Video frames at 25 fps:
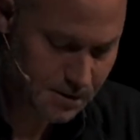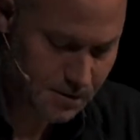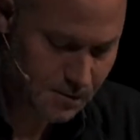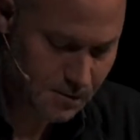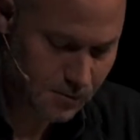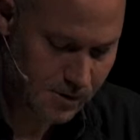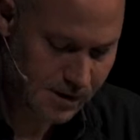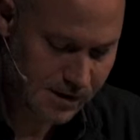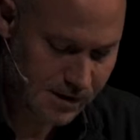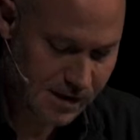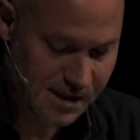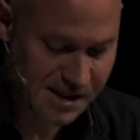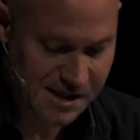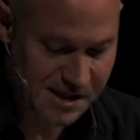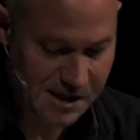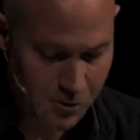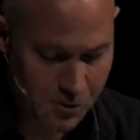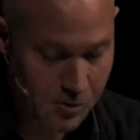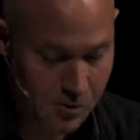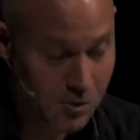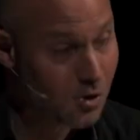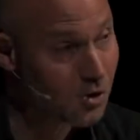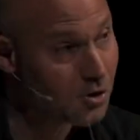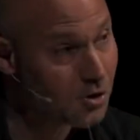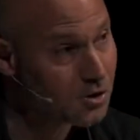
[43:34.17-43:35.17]
with the
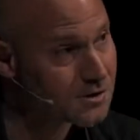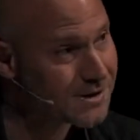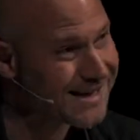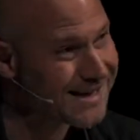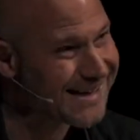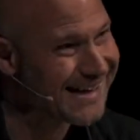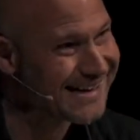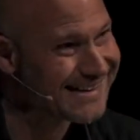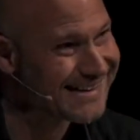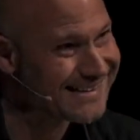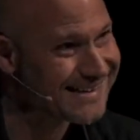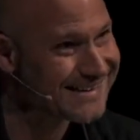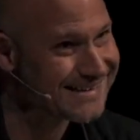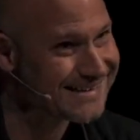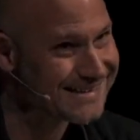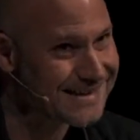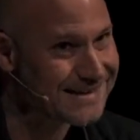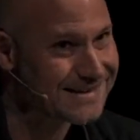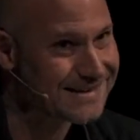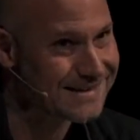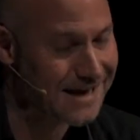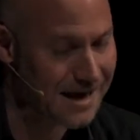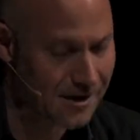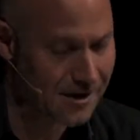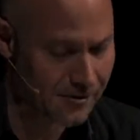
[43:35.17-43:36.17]
so-called
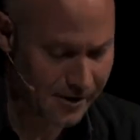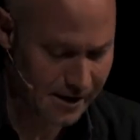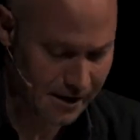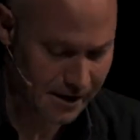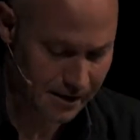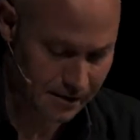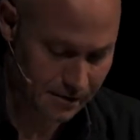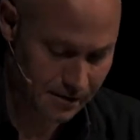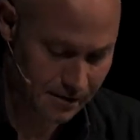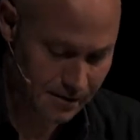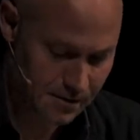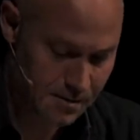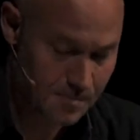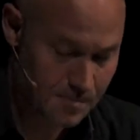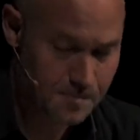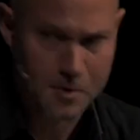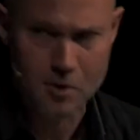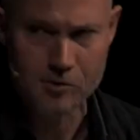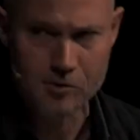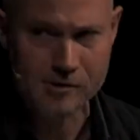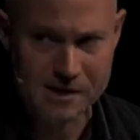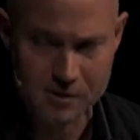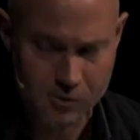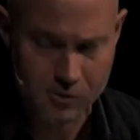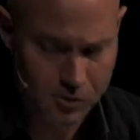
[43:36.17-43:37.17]
identitarian
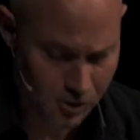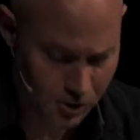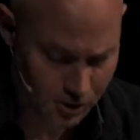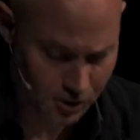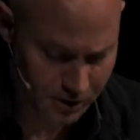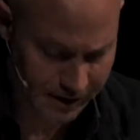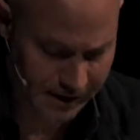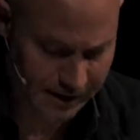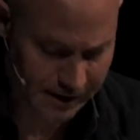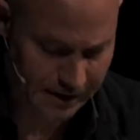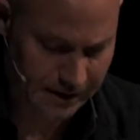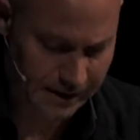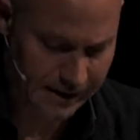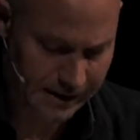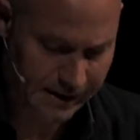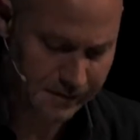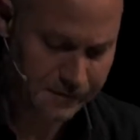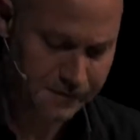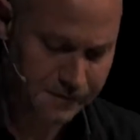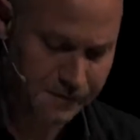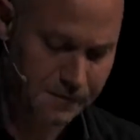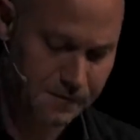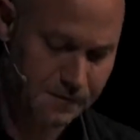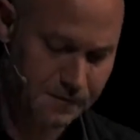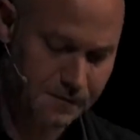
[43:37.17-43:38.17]
post-colonial
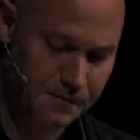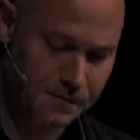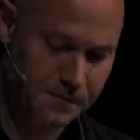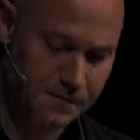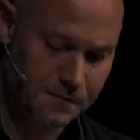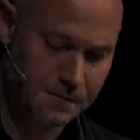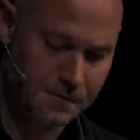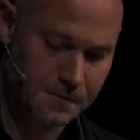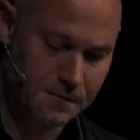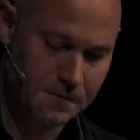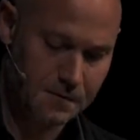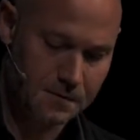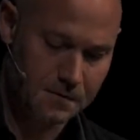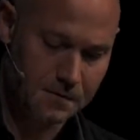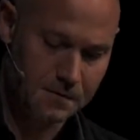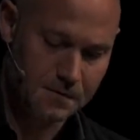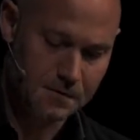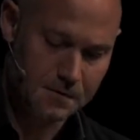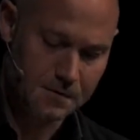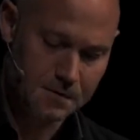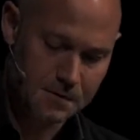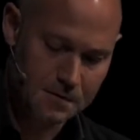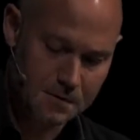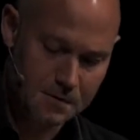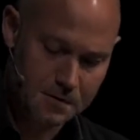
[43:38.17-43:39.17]
left.
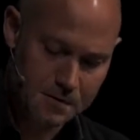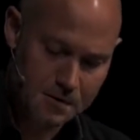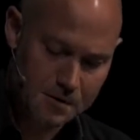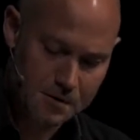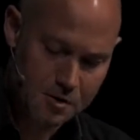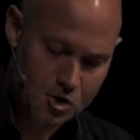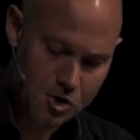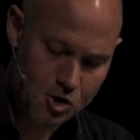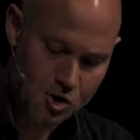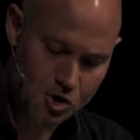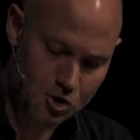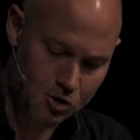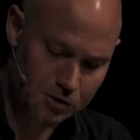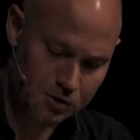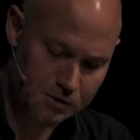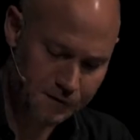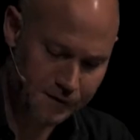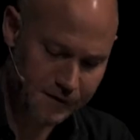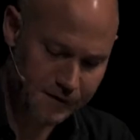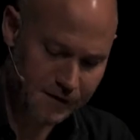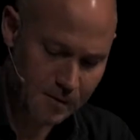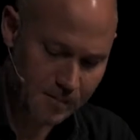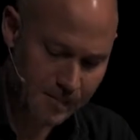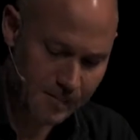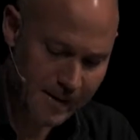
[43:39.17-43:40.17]
Short of
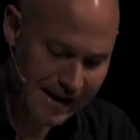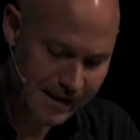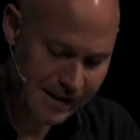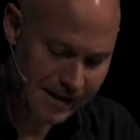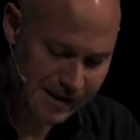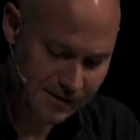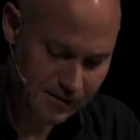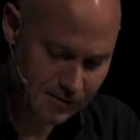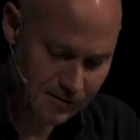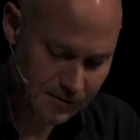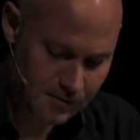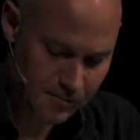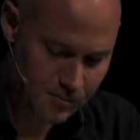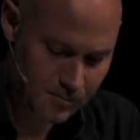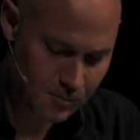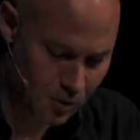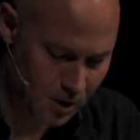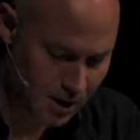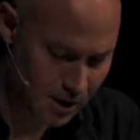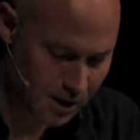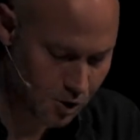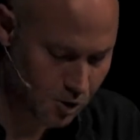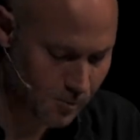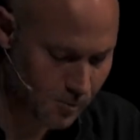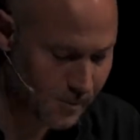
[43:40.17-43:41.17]
a robust
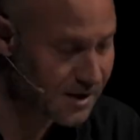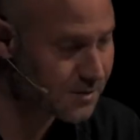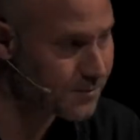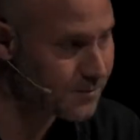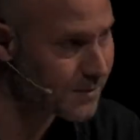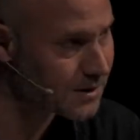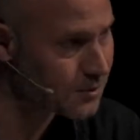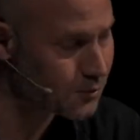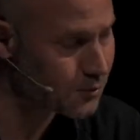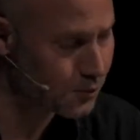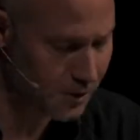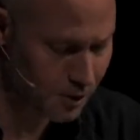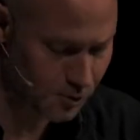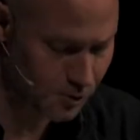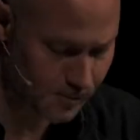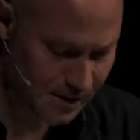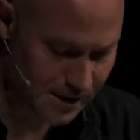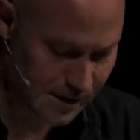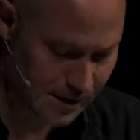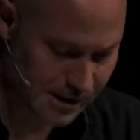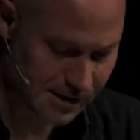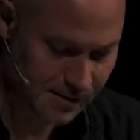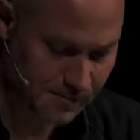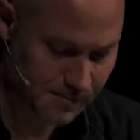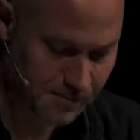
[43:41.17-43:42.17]
moral commitment to
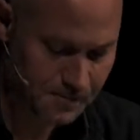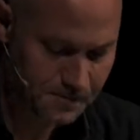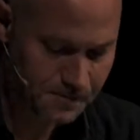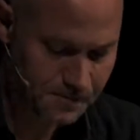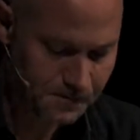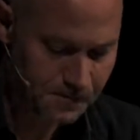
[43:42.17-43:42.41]
humanism,